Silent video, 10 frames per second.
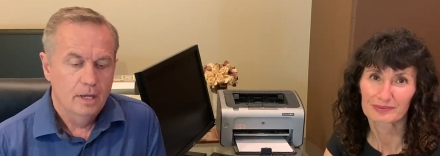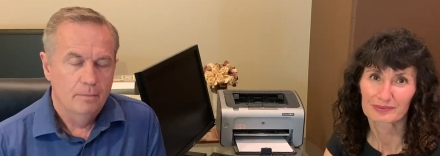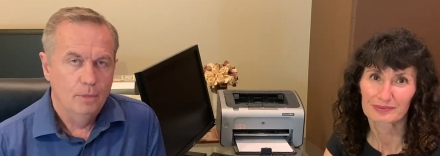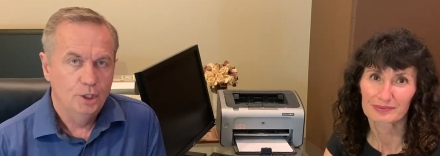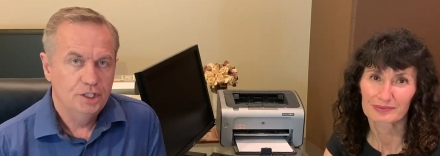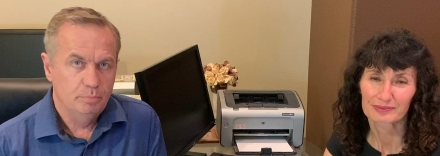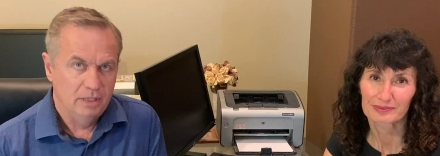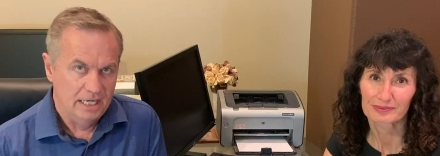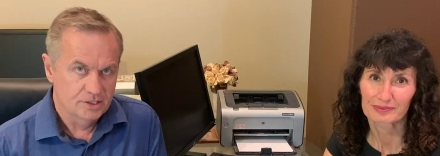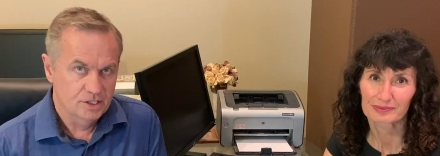
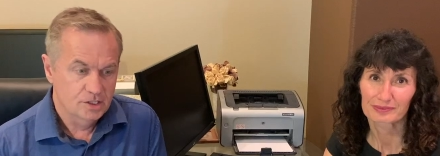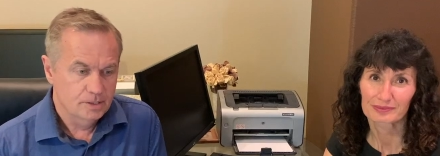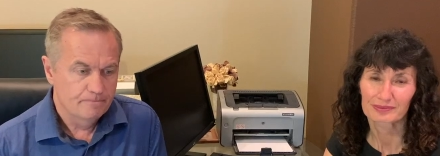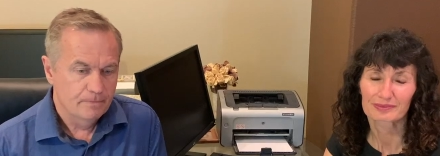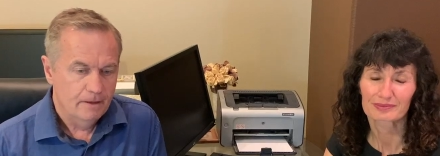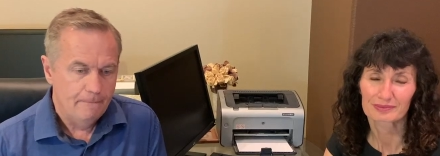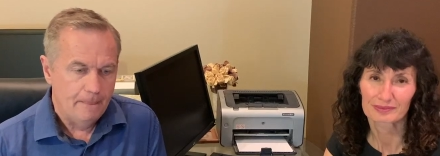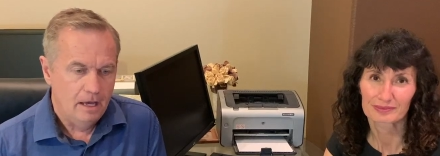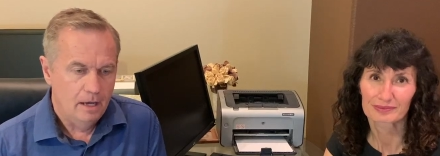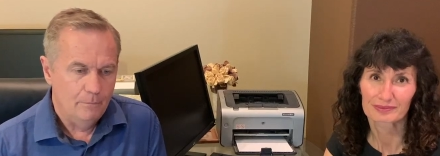Speaker 1: multiplexes,
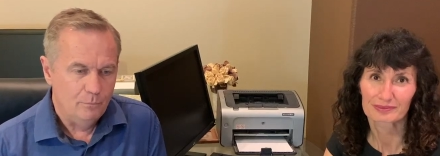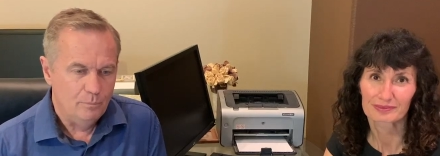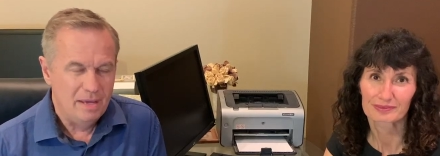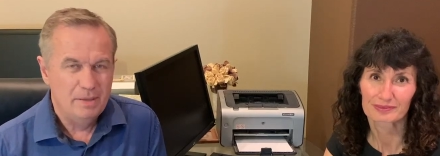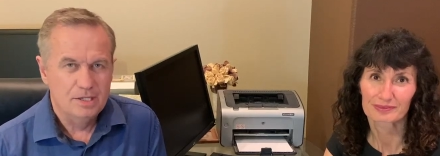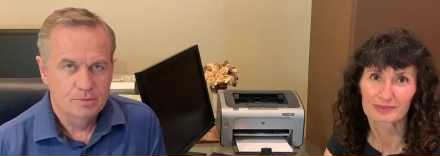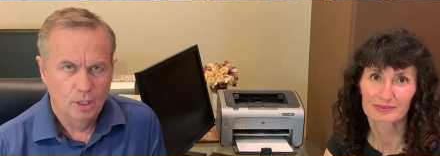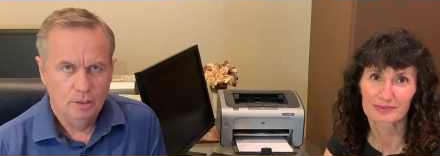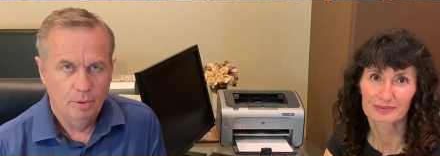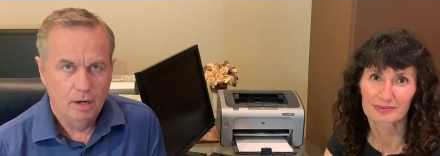maybe
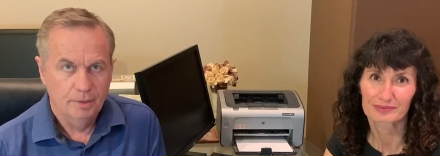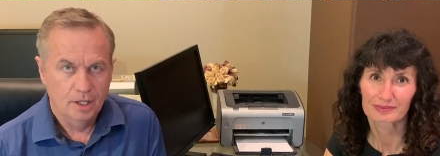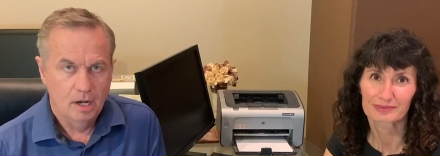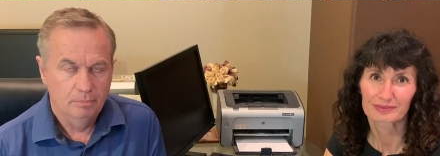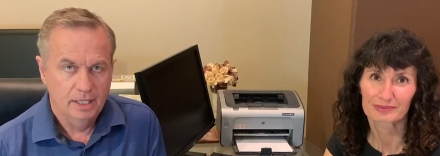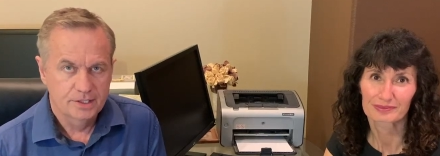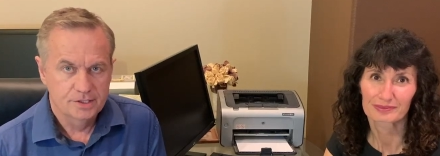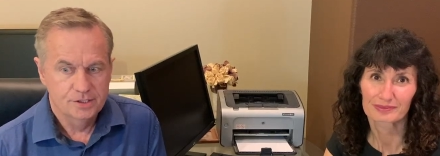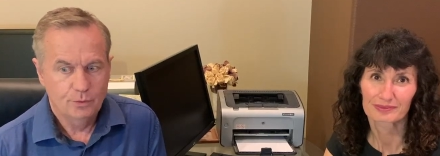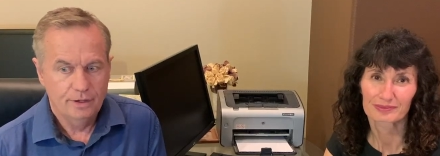small apartment
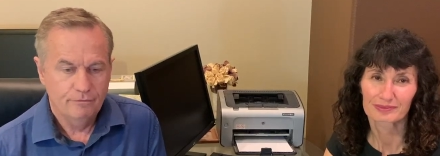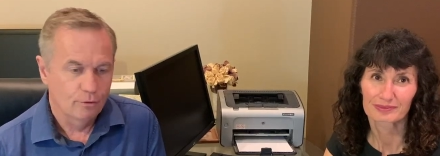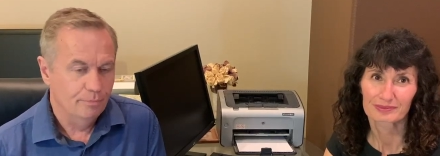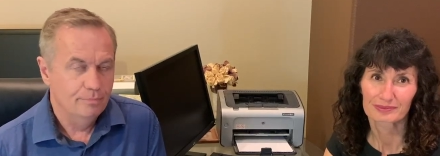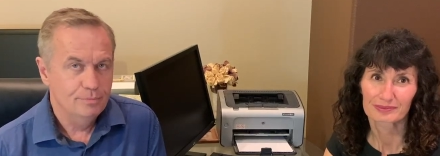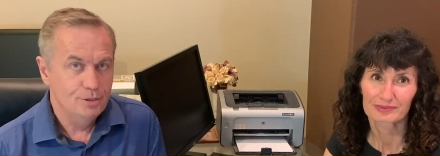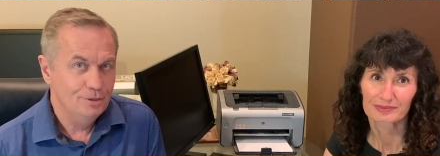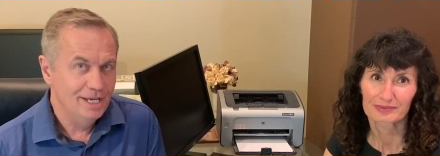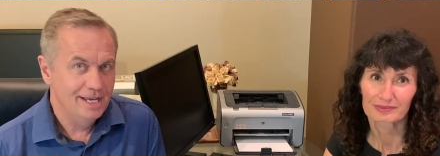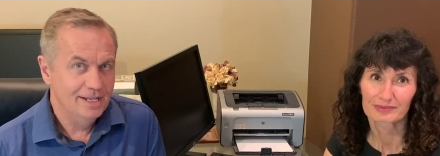complexes, 24
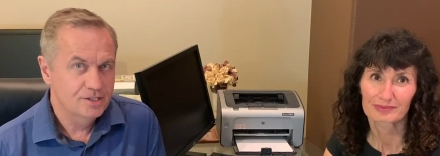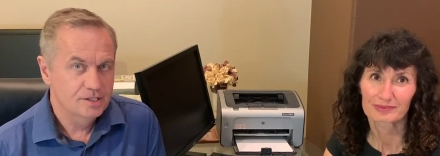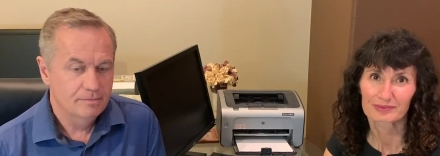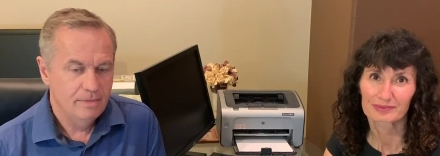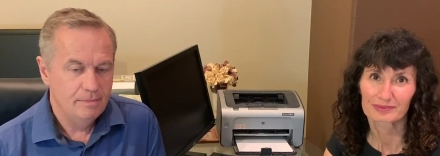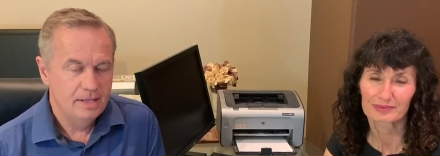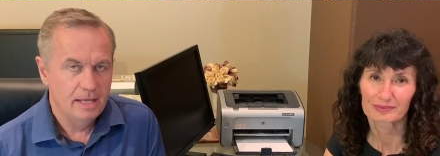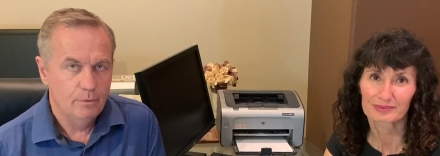units. Maybe they